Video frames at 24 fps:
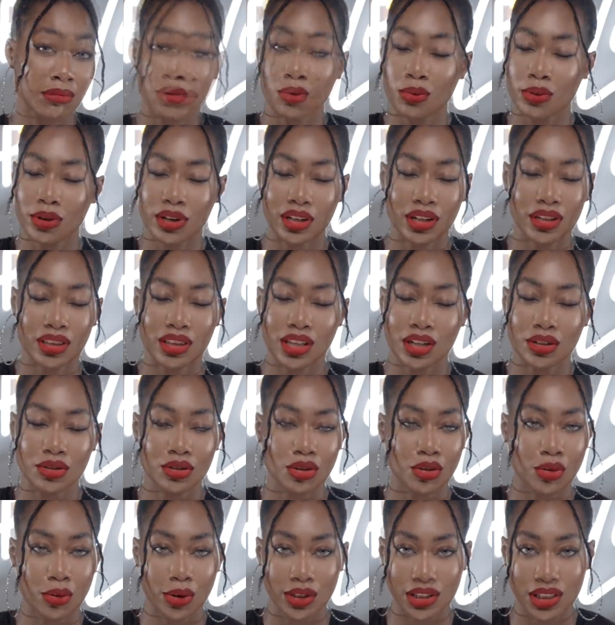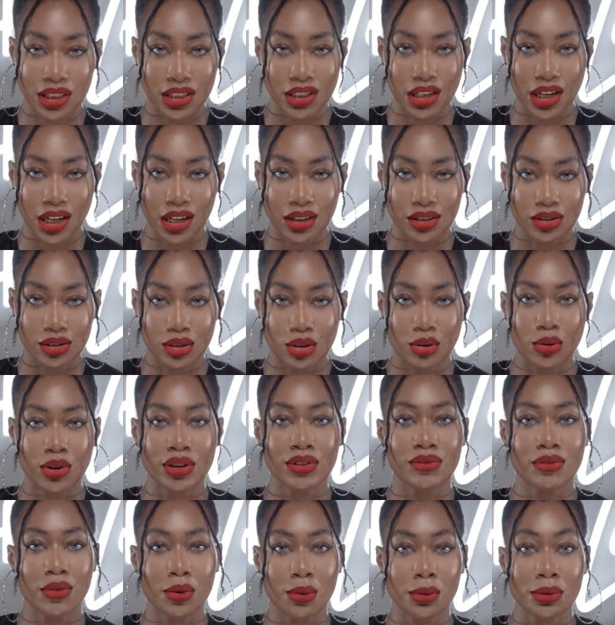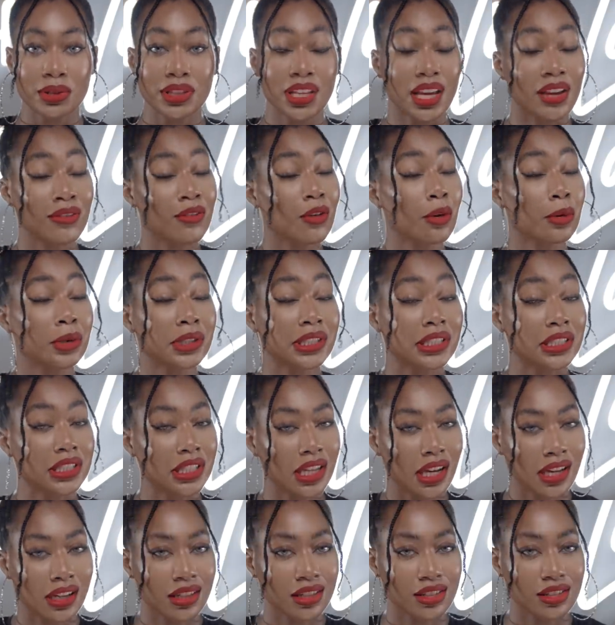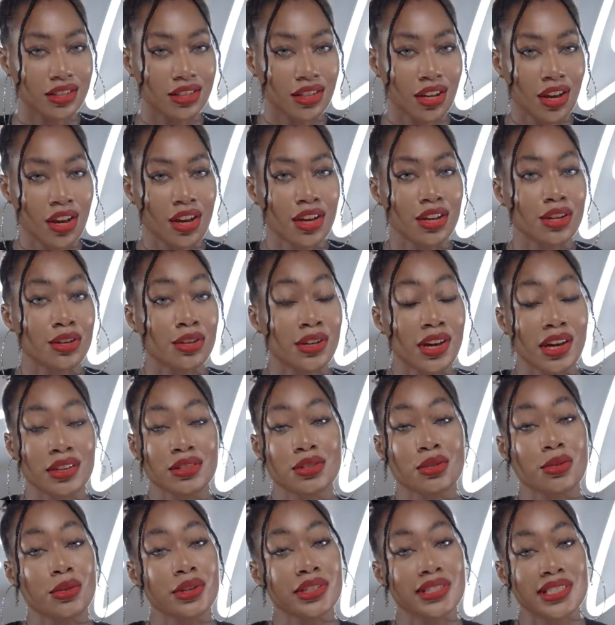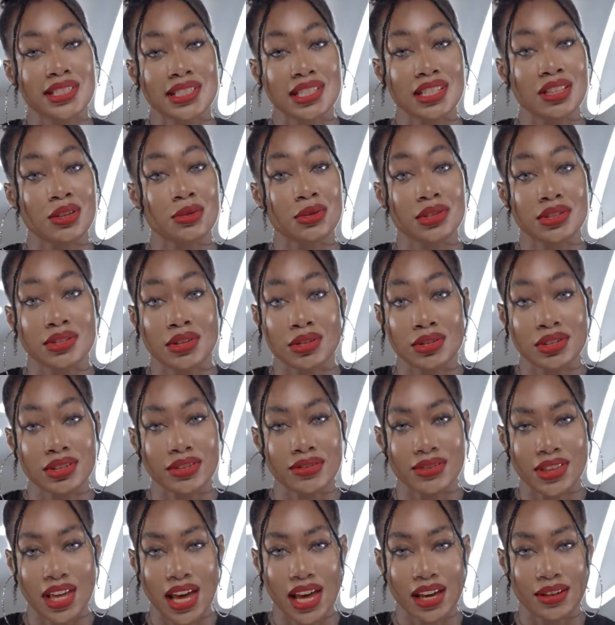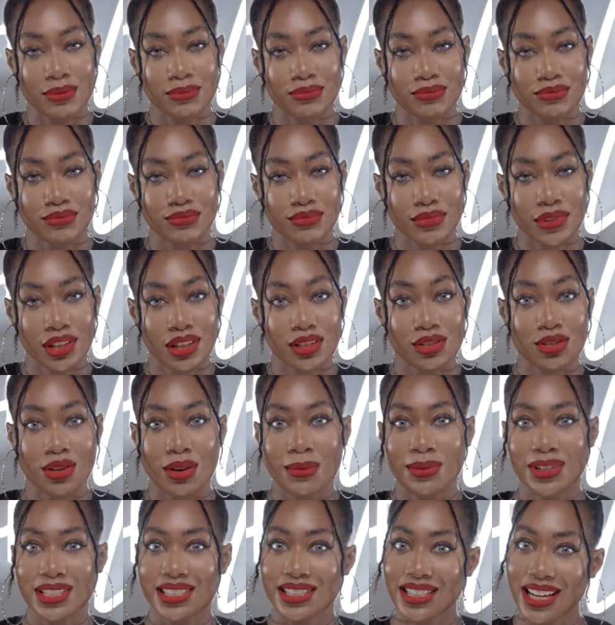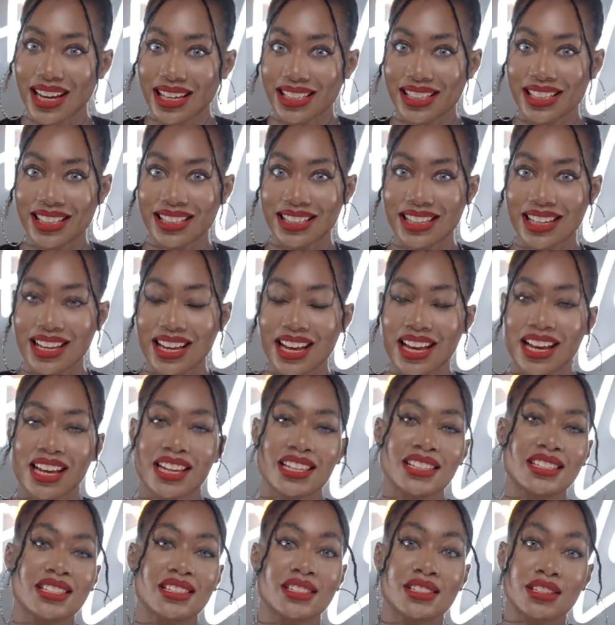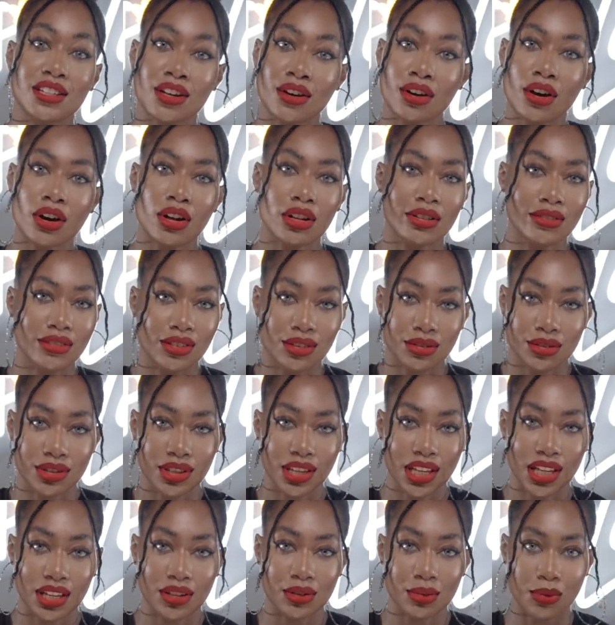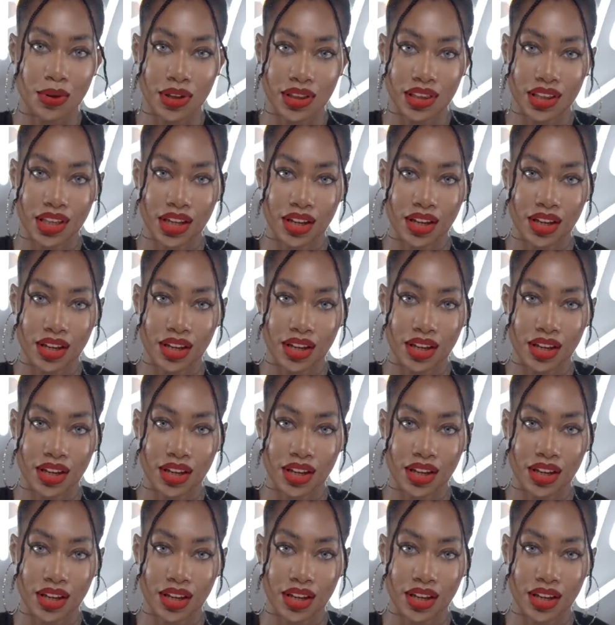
Don't worry, things are going to change going forward. They have already changed. You guys are going to see the results of that. So I'm excited to share all of those things with